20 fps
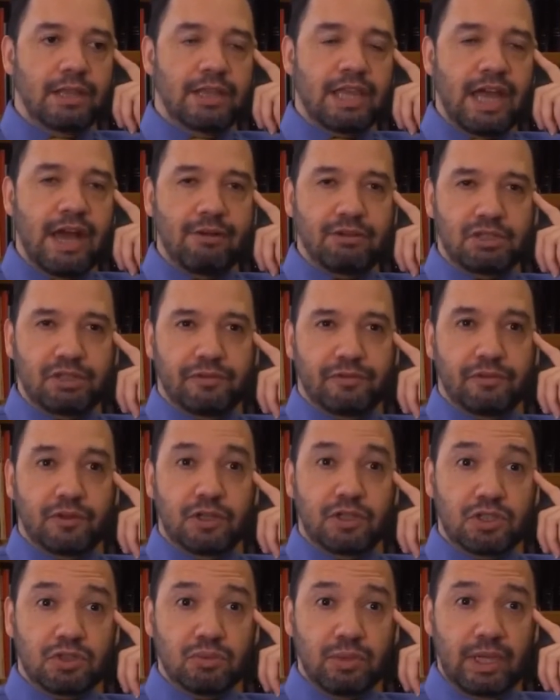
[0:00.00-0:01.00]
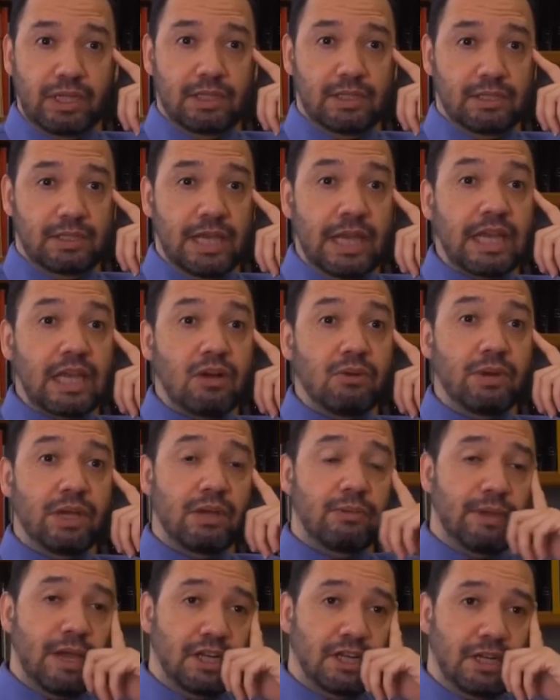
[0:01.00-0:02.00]
that was the first week. The second
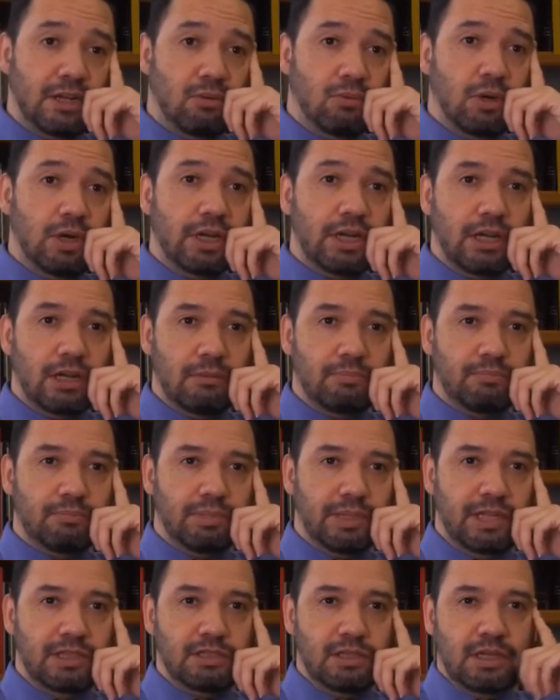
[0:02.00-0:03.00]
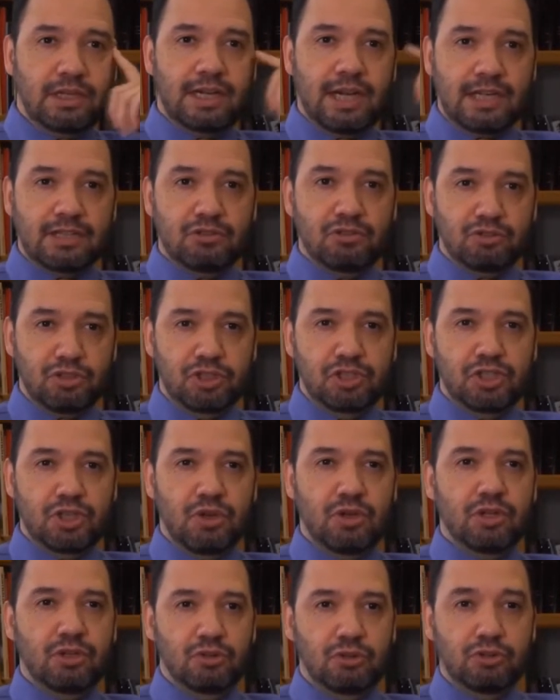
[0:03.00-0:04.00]
week, we actually had to work at a place called Casa
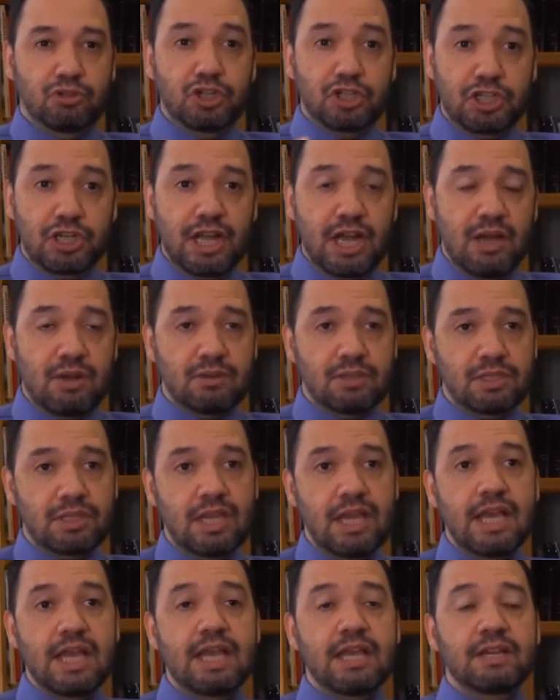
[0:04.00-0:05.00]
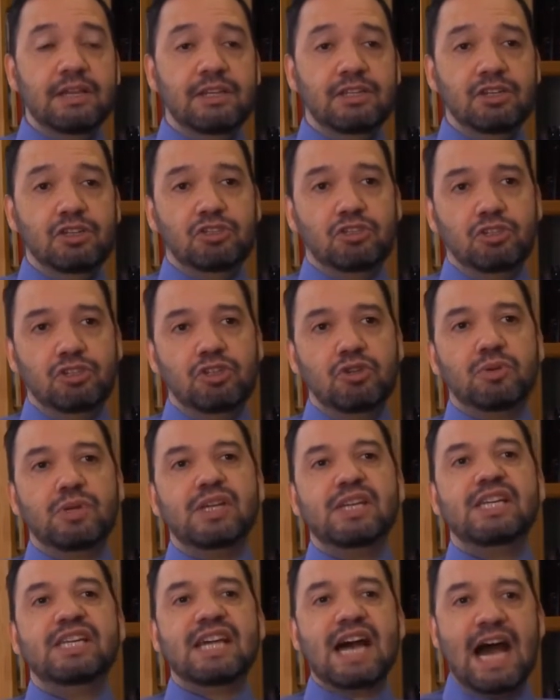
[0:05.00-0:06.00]
Nutrición, a nutrition house. These are children who
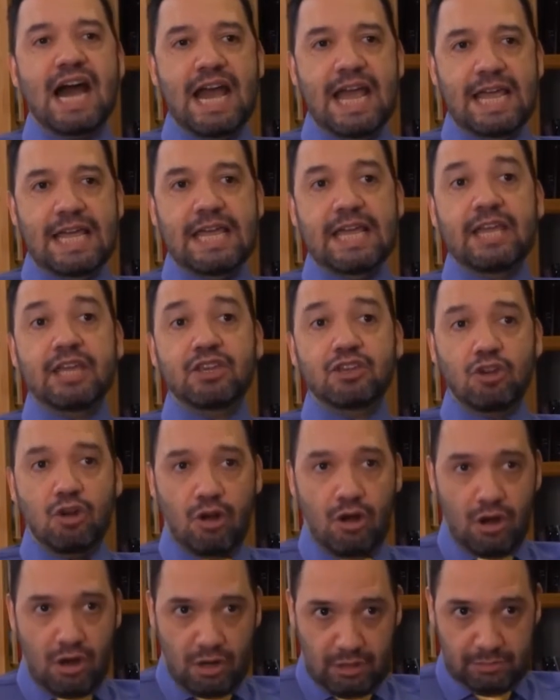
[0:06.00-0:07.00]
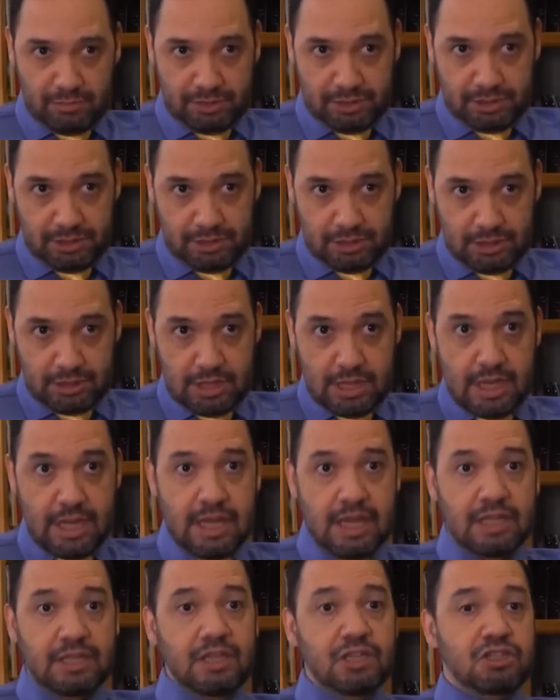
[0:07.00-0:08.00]
are dying in your arms.
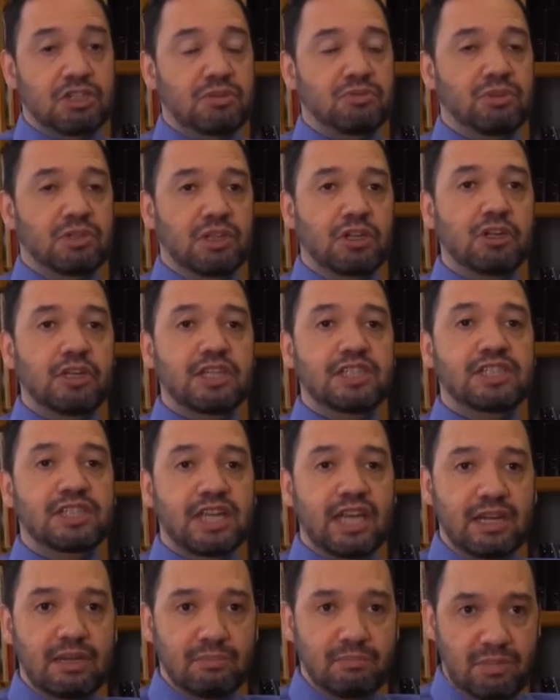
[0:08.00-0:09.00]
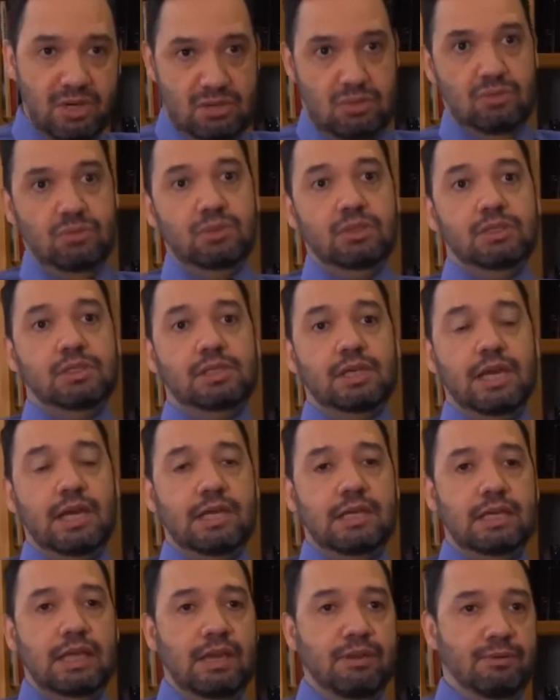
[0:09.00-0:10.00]
These are literally skin and bones.
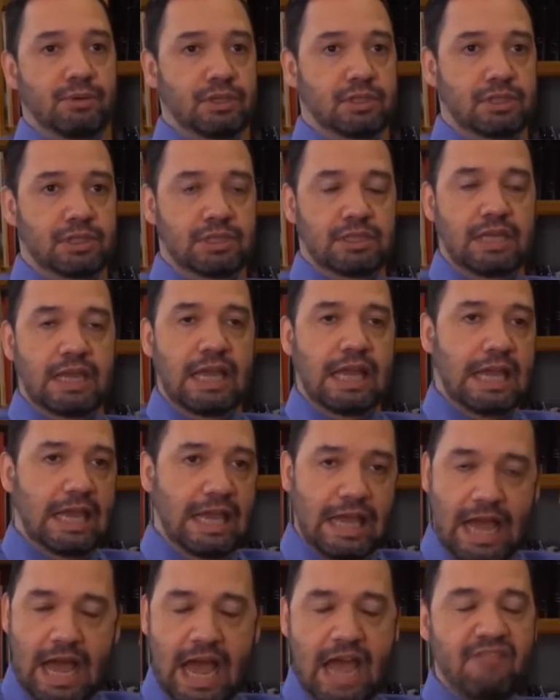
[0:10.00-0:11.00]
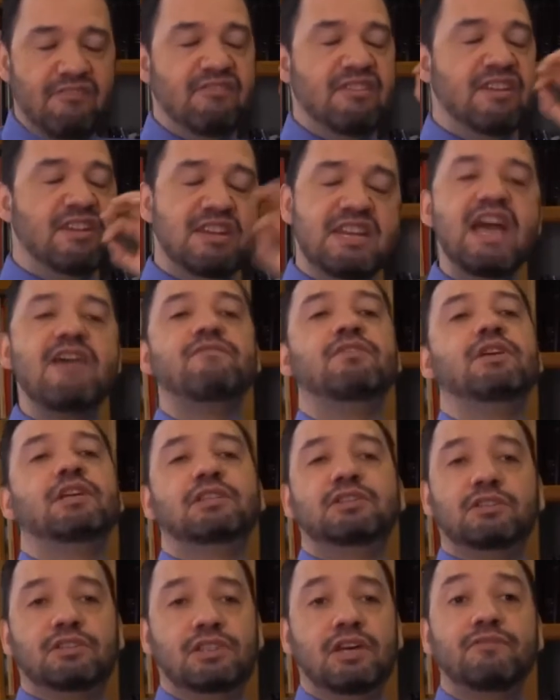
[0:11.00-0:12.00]
And it was just, I never,
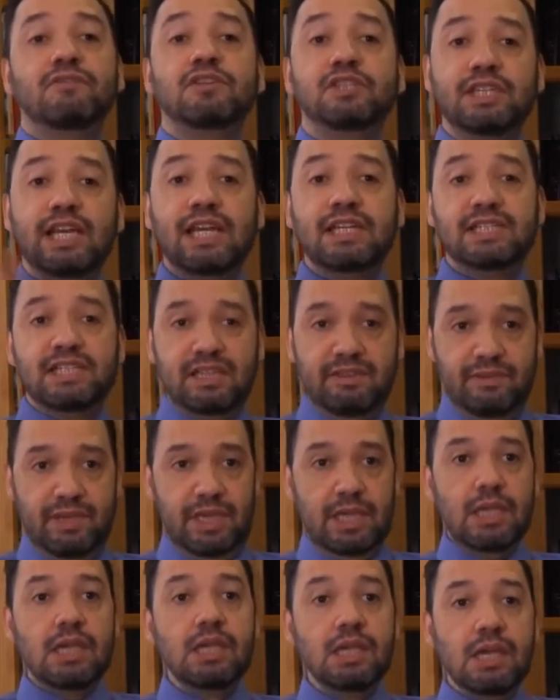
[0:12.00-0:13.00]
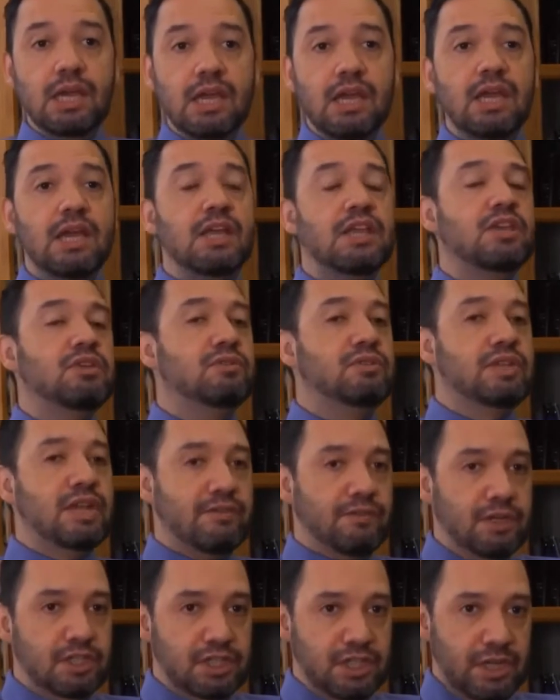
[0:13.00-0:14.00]
it's the stuff you see on T V. You
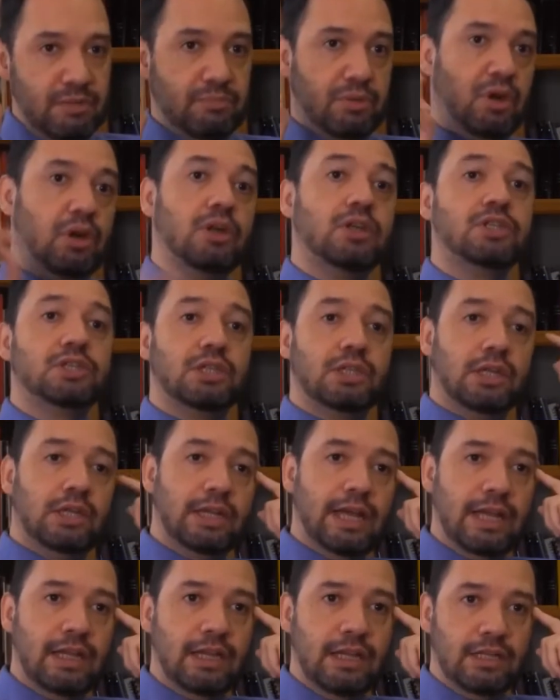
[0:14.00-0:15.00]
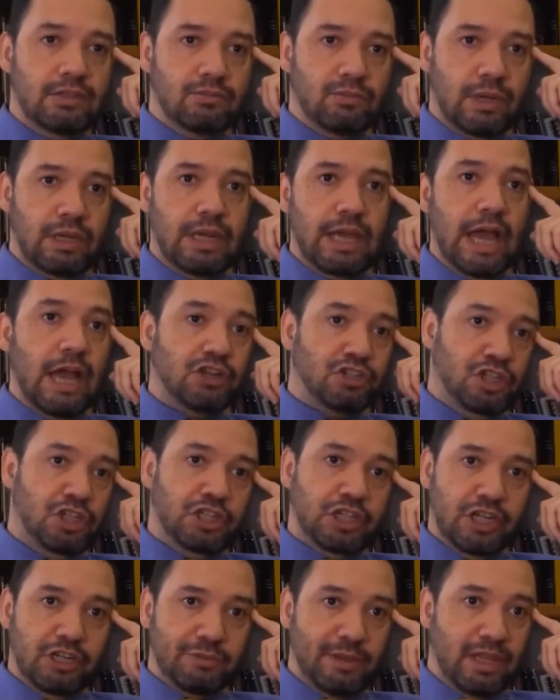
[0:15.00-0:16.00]
never see in person, and that is what actually
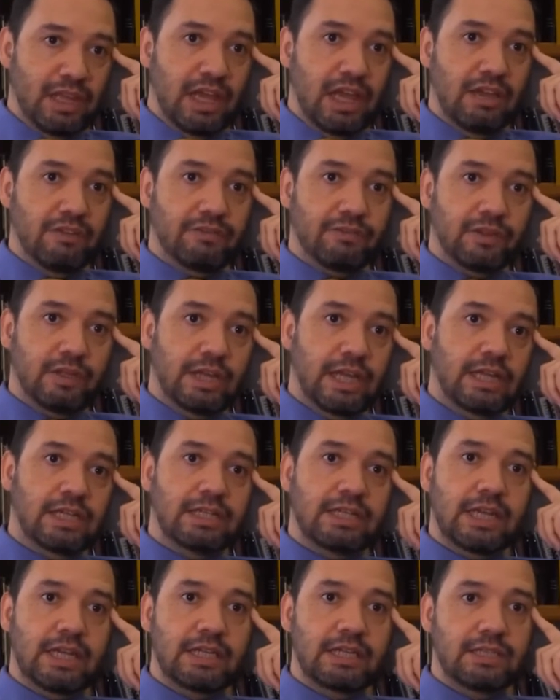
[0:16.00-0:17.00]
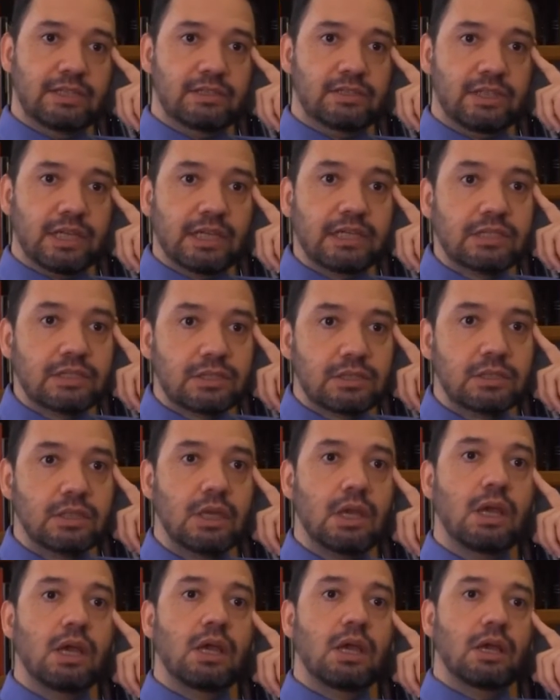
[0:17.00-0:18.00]
changed my life in nineteen ninety-six,
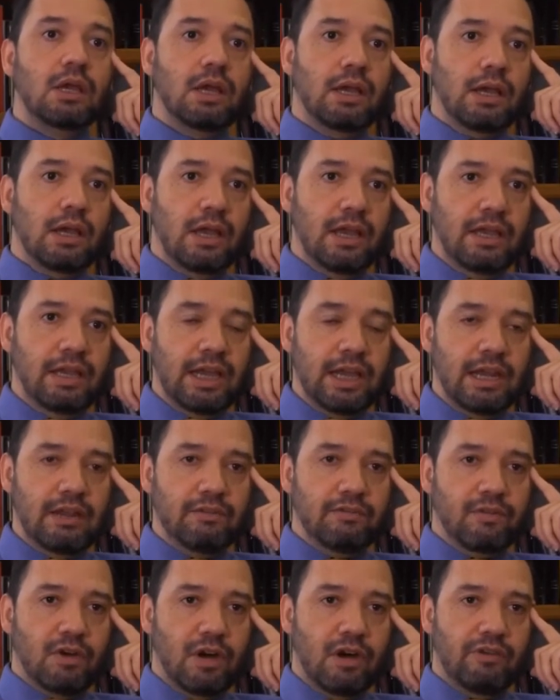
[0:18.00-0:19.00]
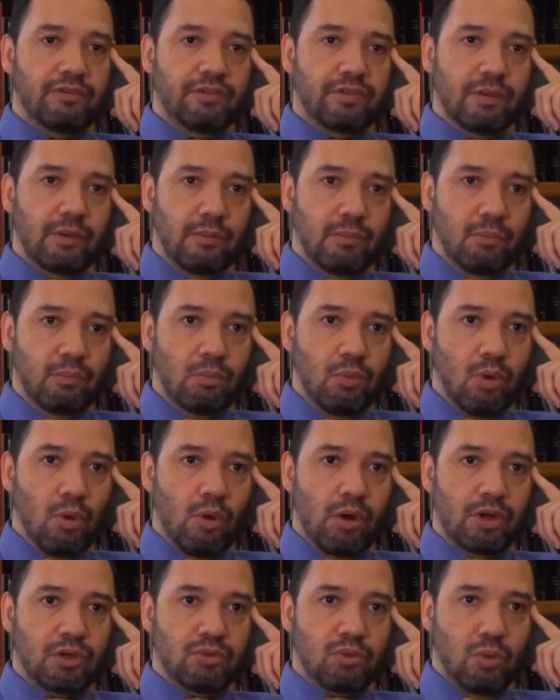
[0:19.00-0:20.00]
and getting involved
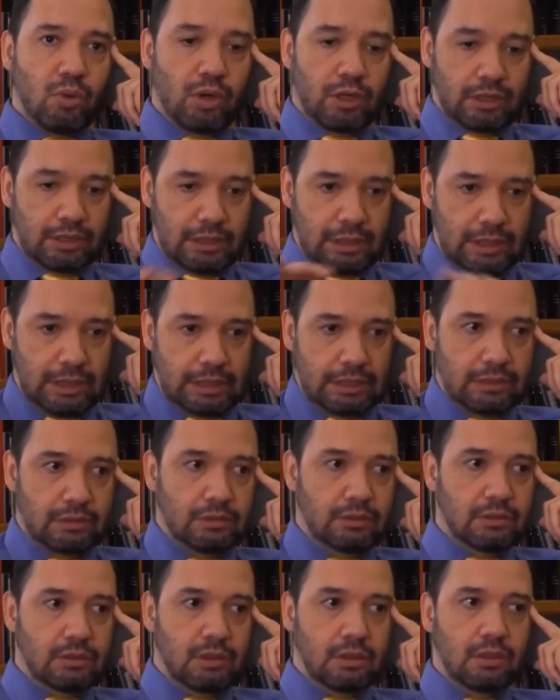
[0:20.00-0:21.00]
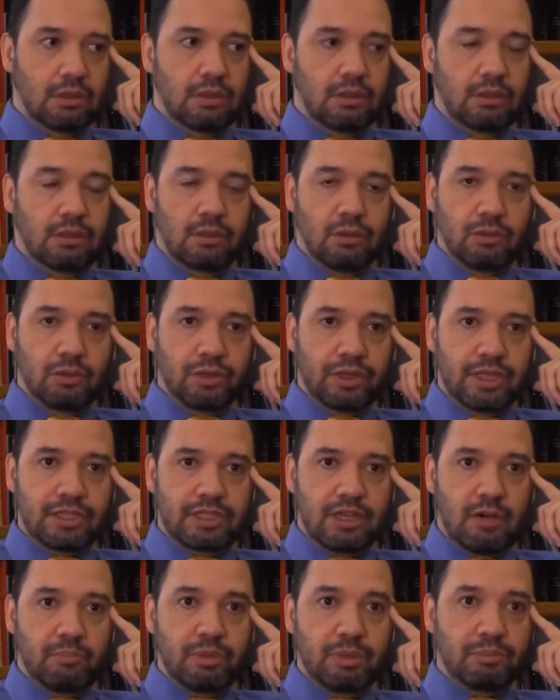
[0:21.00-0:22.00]
more toward uh, local things
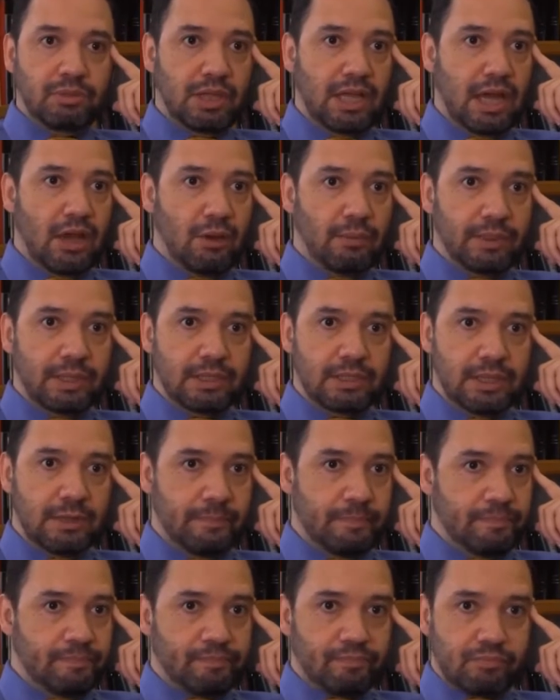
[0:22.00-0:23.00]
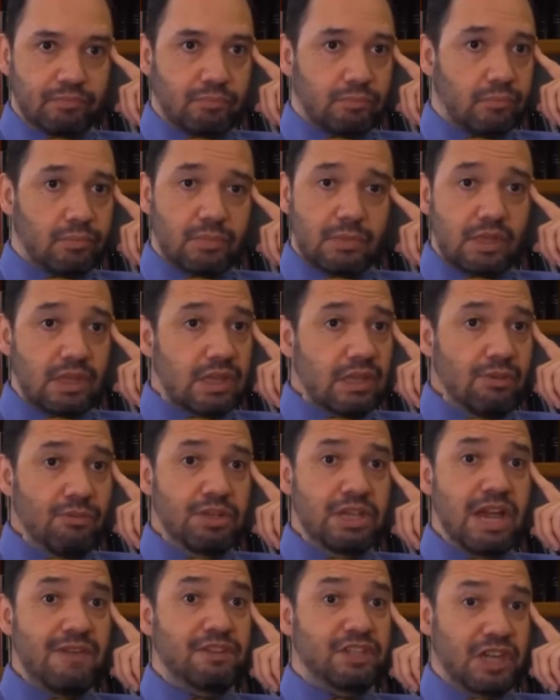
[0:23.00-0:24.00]
to help people out. Because um,
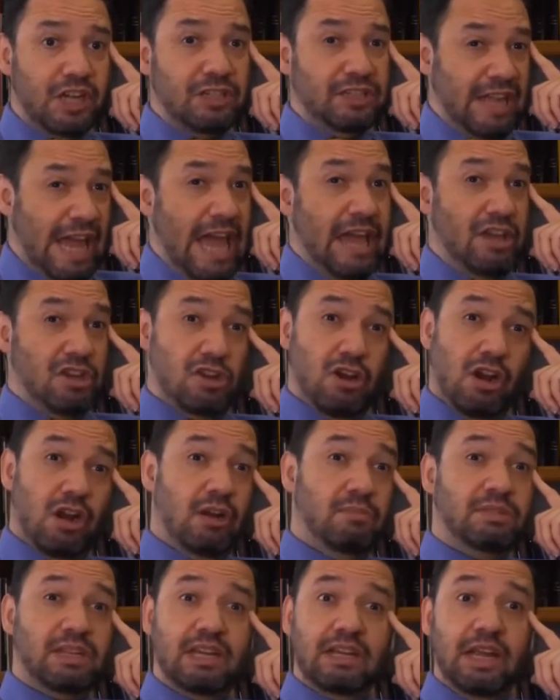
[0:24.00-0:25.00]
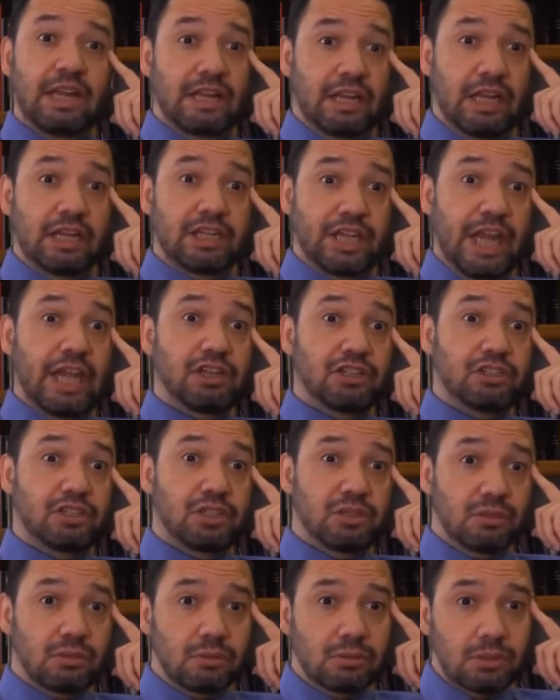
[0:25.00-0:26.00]
when you have a child dying in your arms, it, it, it changes
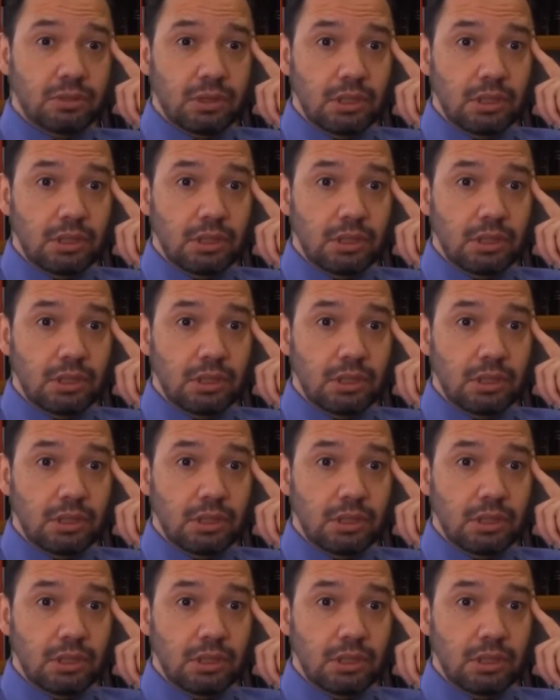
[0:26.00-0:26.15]
you.